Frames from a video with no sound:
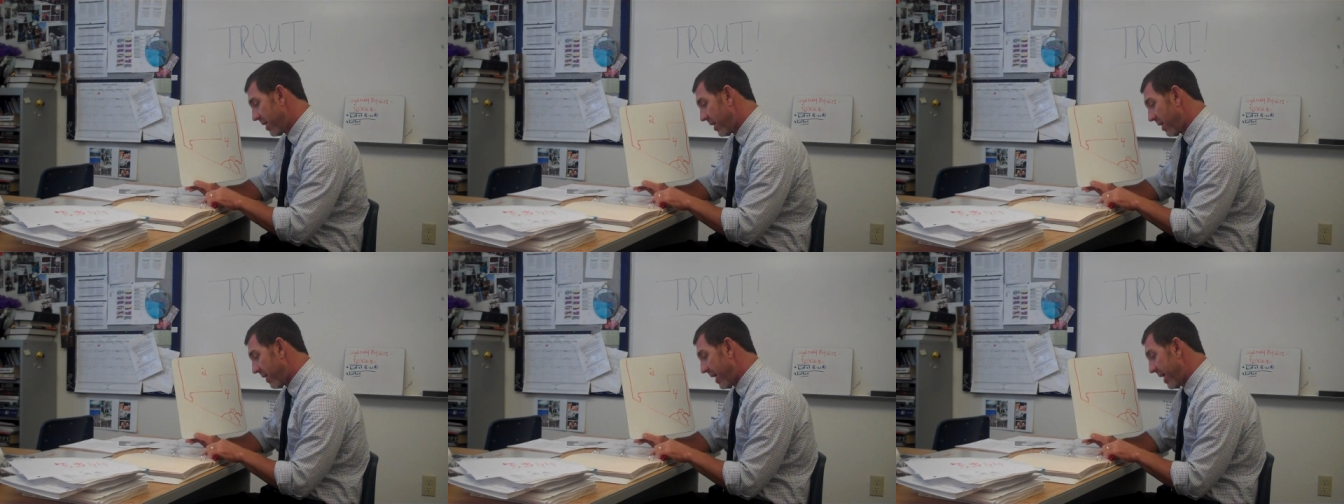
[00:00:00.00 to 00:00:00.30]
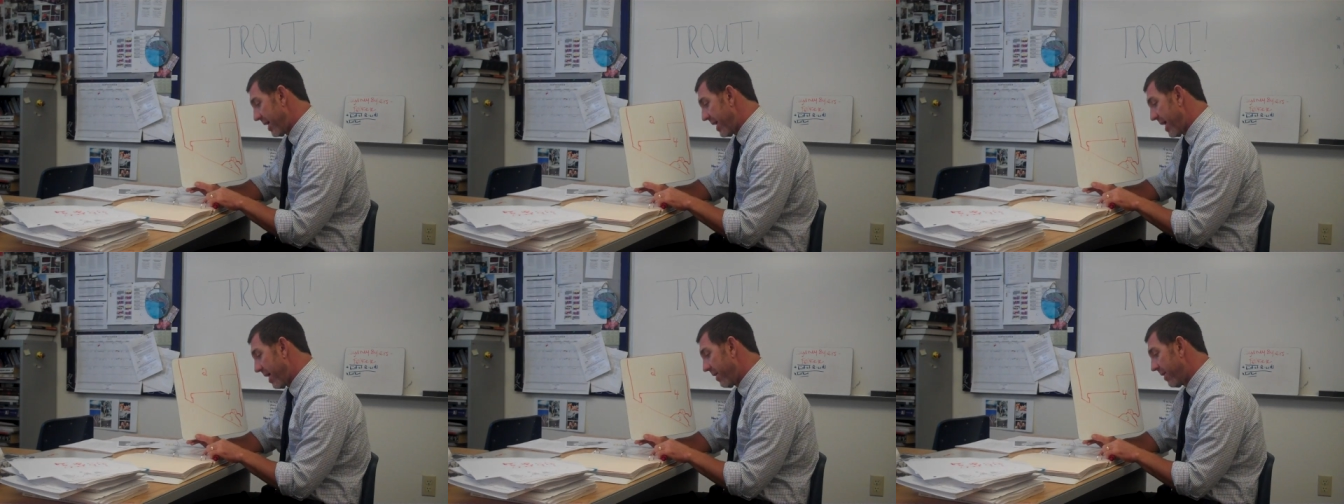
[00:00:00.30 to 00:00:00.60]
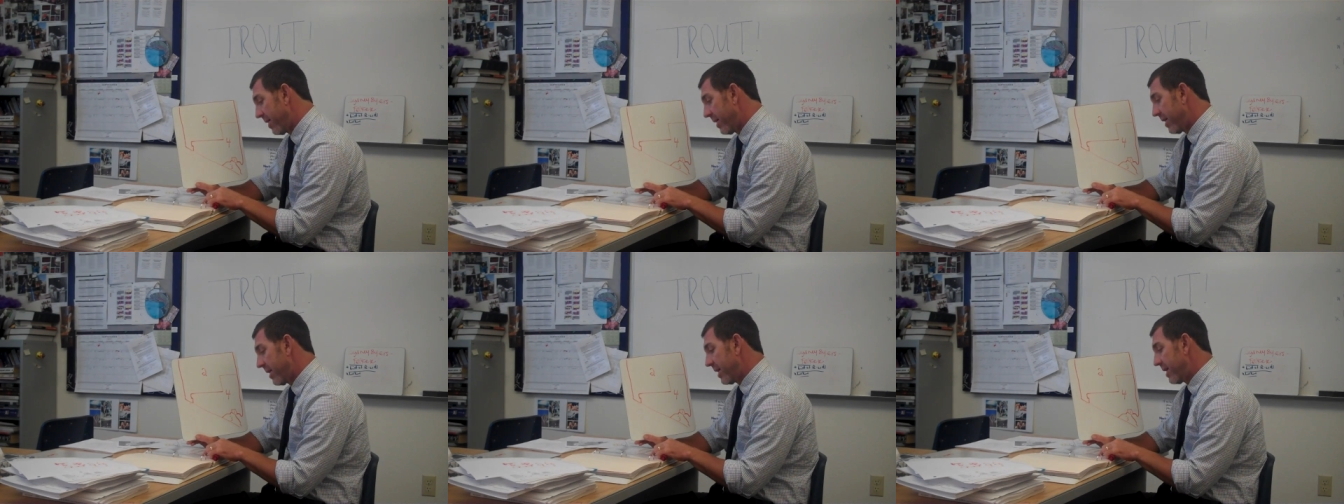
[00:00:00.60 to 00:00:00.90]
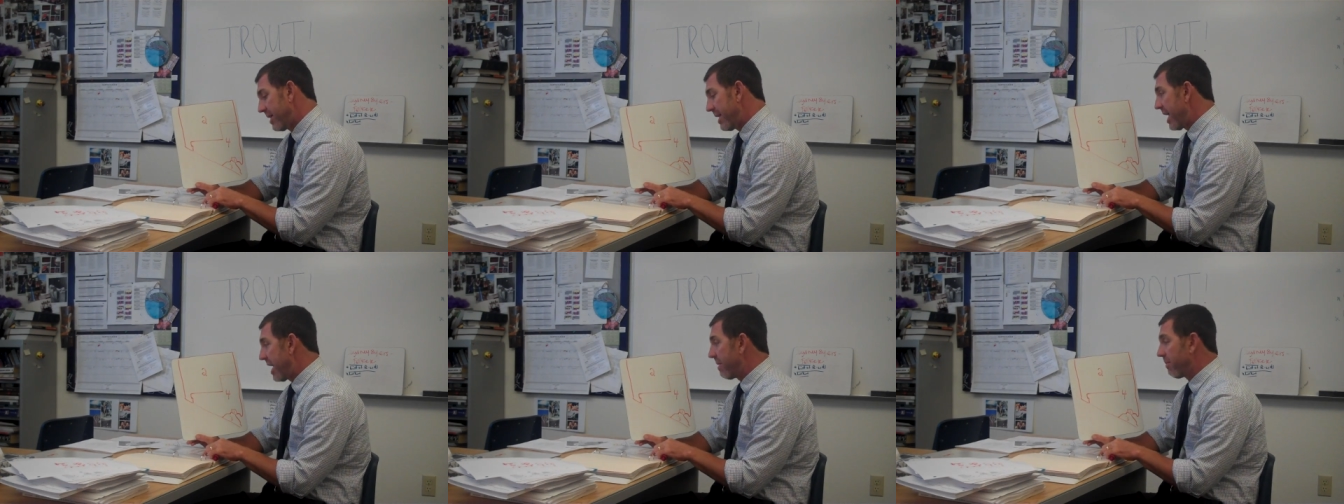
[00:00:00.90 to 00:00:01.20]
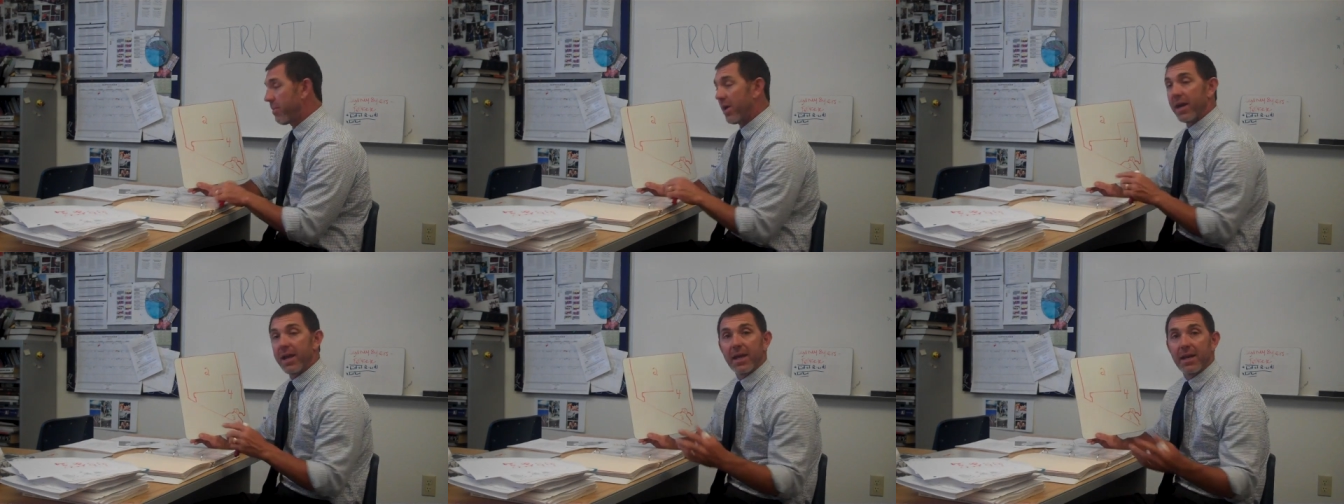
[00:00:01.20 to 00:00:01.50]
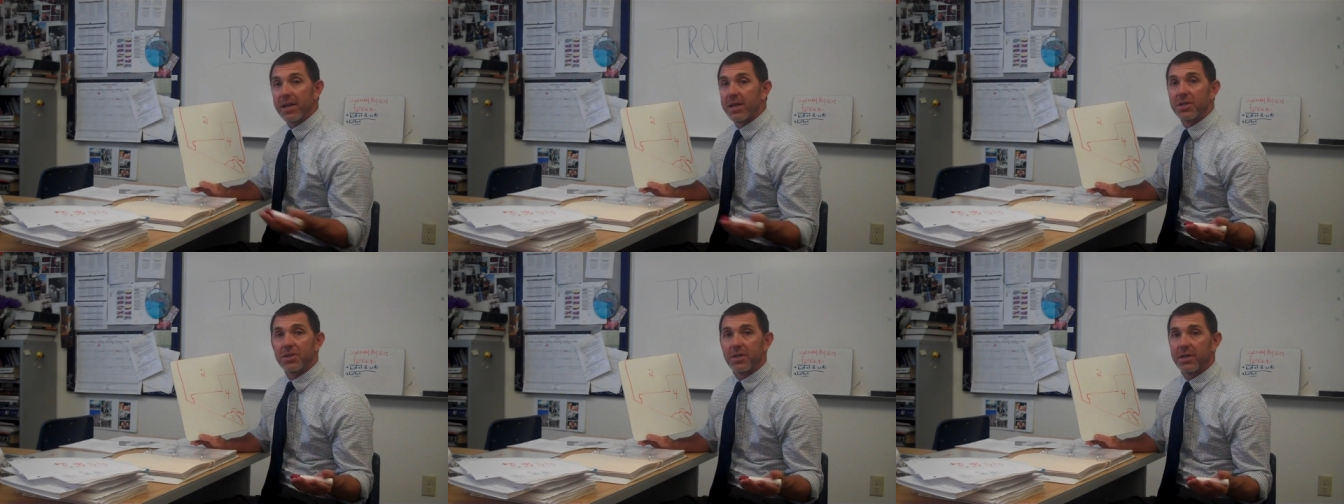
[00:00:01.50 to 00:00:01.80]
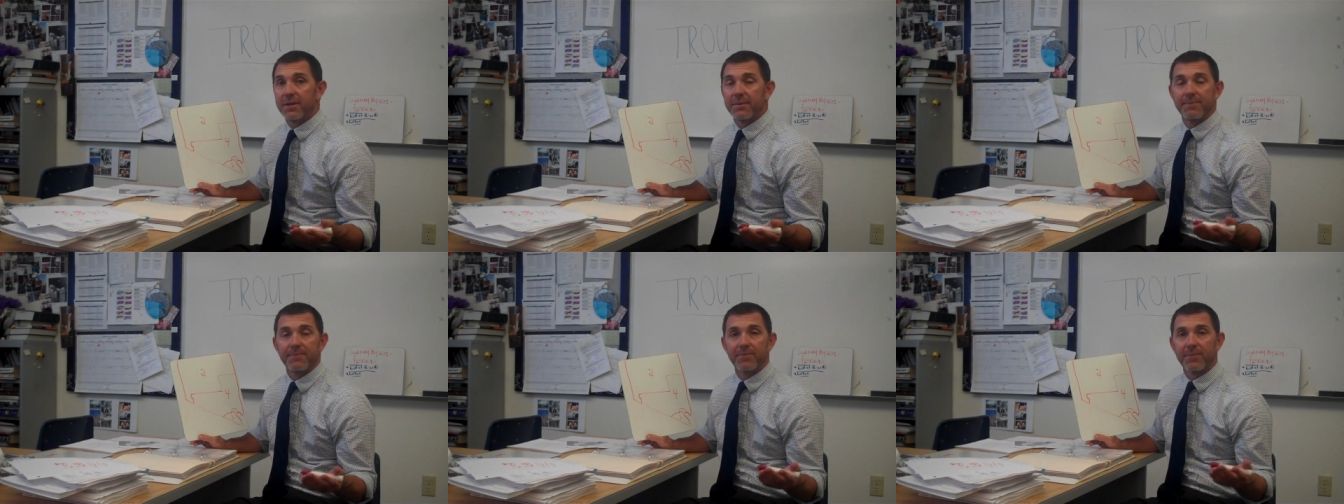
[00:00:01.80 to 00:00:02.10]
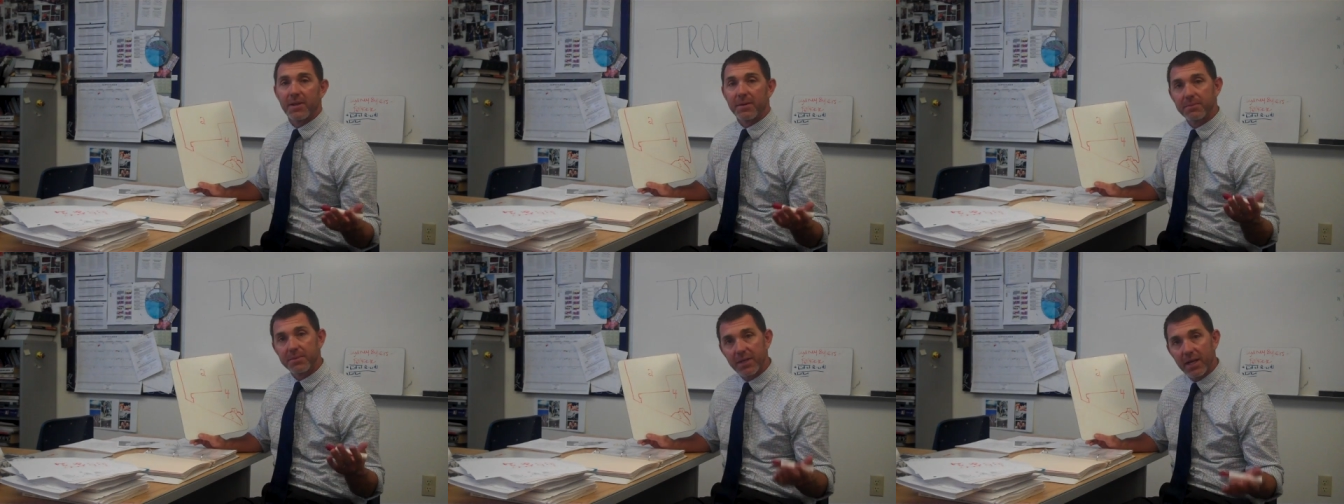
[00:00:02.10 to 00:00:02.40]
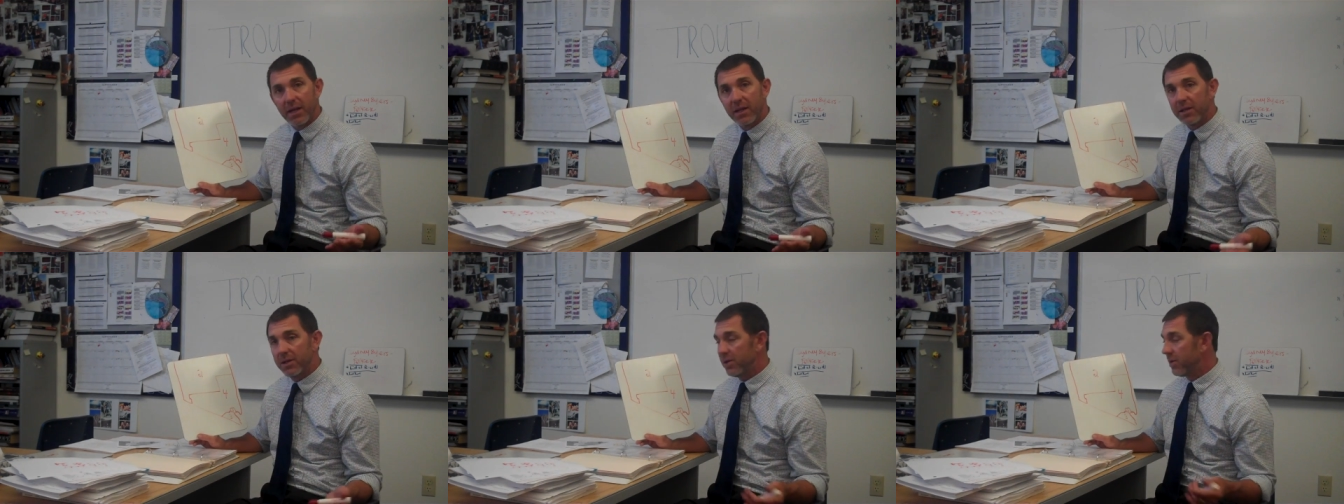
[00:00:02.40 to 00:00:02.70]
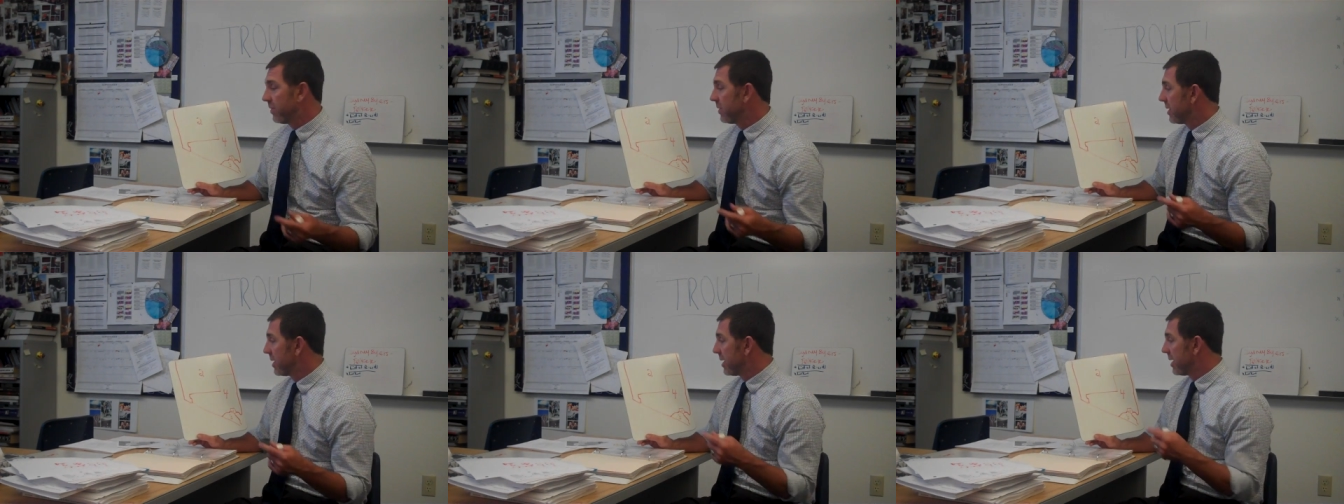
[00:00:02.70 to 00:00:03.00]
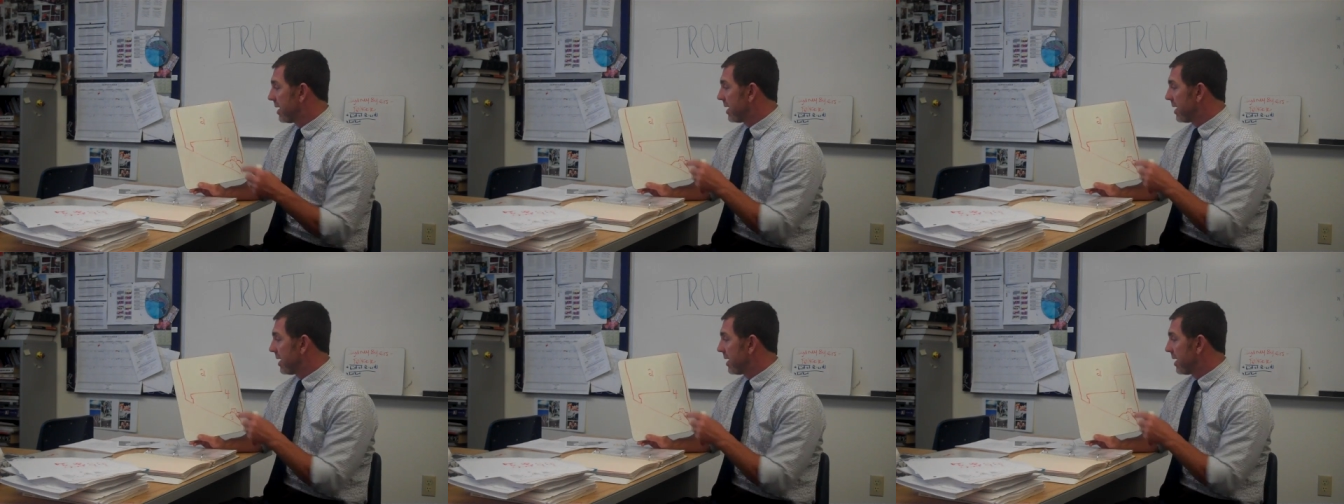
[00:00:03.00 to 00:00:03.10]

All right, now, name recognition. I'm telling you,